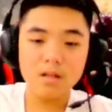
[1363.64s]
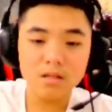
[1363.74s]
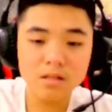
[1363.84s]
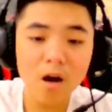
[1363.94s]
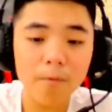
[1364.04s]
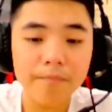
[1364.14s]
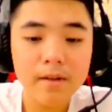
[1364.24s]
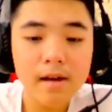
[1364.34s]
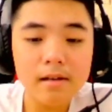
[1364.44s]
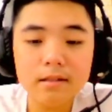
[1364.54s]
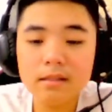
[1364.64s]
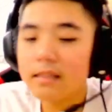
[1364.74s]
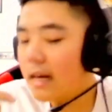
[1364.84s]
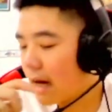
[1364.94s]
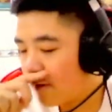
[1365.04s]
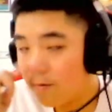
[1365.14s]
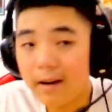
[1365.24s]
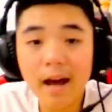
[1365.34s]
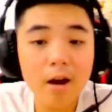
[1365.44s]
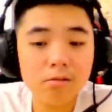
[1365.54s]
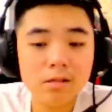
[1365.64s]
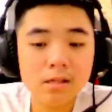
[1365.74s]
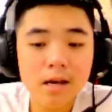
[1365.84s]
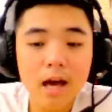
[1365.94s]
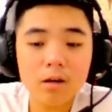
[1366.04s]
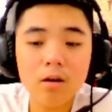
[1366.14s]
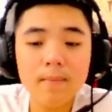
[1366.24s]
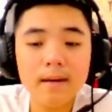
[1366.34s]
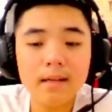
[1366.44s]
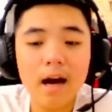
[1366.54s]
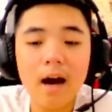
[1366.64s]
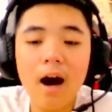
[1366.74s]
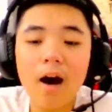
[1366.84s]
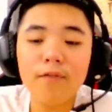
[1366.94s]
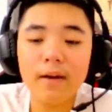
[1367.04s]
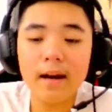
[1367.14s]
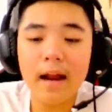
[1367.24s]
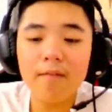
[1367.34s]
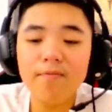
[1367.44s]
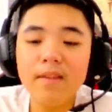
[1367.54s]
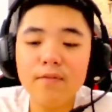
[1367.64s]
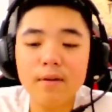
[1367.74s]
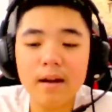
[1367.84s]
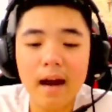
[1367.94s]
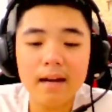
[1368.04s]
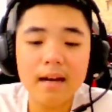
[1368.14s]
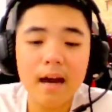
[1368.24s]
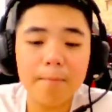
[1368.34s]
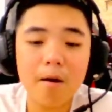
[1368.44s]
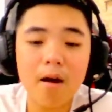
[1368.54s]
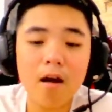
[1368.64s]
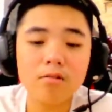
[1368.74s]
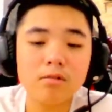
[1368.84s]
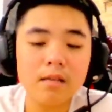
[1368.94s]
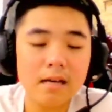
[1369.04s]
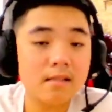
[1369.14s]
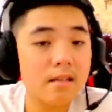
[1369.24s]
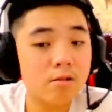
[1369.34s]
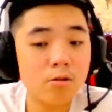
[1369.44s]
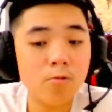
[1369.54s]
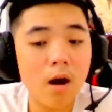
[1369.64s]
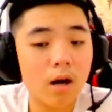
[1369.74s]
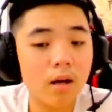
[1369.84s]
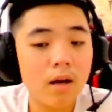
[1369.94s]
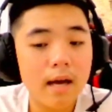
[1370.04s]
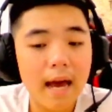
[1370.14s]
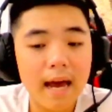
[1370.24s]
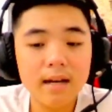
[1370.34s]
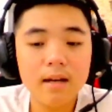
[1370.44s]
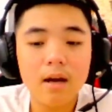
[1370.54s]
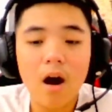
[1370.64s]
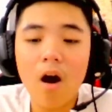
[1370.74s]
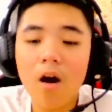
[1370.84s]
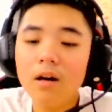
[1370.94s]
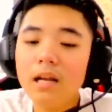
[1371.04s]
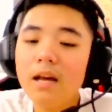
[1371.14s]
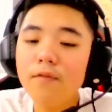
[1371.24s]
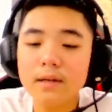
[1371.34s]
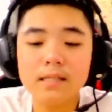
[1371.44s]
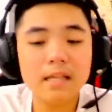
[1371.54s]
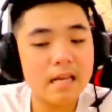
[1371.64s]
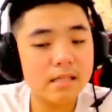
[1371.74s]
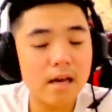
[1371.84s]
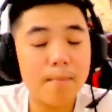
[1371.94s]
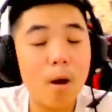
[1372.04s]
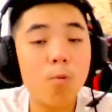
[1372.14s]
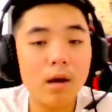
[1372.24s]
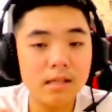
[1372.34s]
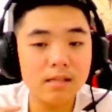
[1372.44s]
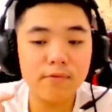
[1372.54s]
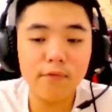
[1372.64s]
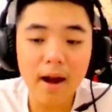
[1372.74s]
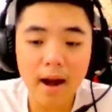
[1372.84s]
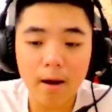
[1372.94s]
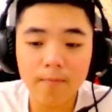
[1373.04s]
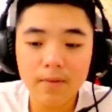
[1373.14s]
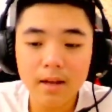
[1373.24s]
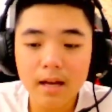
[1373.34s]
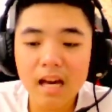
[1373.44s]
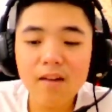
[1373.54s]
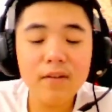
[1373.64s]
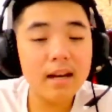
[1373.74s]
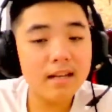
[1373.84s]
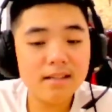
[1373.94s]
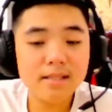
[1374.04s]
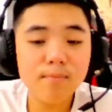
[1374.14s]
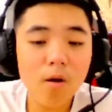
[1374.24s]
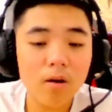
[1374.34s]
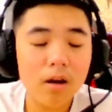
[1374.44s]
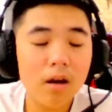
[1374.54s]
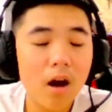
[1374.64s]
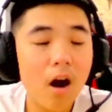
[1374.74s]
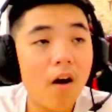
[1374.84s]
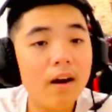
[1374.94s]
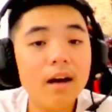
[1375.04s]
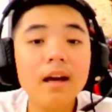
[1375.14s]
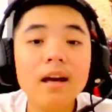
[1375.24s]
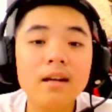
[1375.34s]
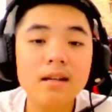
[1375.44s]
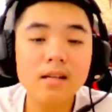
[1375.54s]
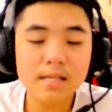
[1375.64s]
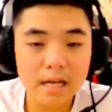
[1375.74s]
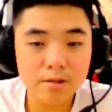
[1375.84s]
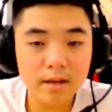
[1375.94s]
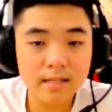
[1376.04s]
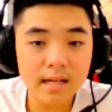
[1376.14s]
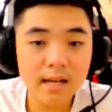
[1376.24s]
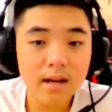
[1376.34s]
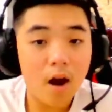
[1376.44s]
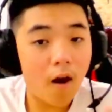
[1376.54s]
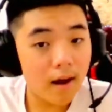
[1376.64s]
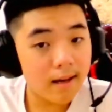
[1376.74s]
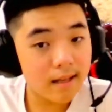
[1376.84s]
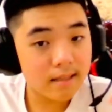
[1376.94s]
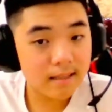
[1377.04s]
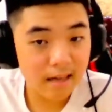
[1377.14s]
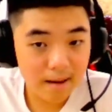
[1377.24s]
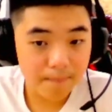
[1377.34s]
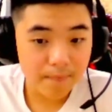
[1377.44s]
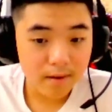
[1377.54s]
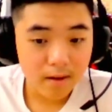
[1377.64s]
So just like everyone else, economists often have different idea about how society should work and all different sense about what is fair. Even in this book or in this situation, or in this clip.